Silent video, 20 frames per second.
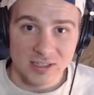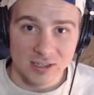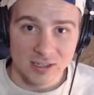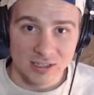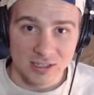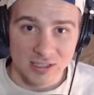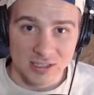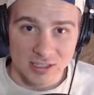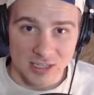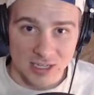
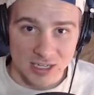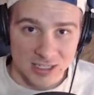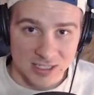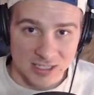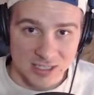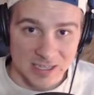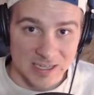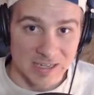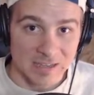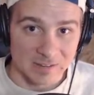
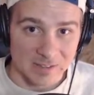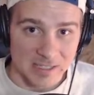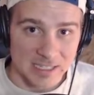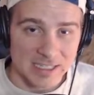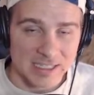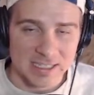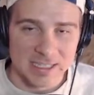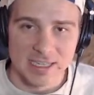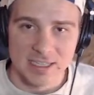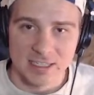is
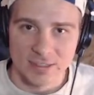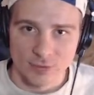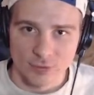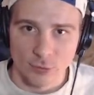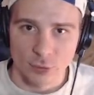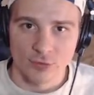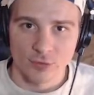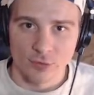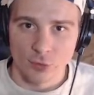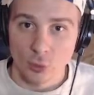elite. He has
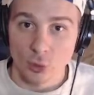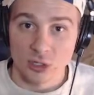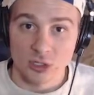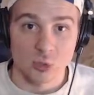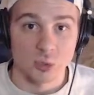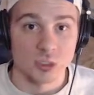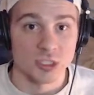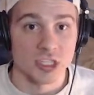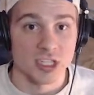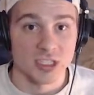4.4s,
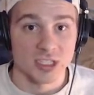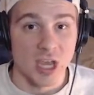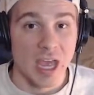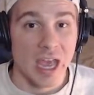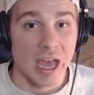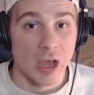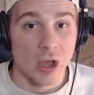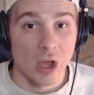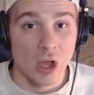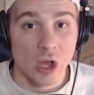which is
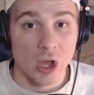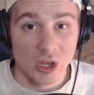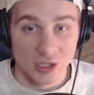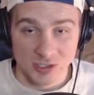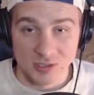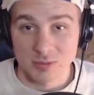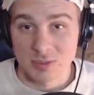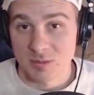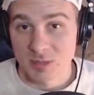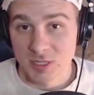
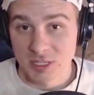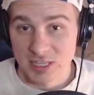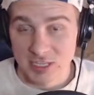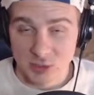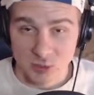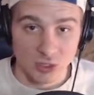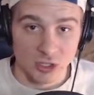awesome speed. That's really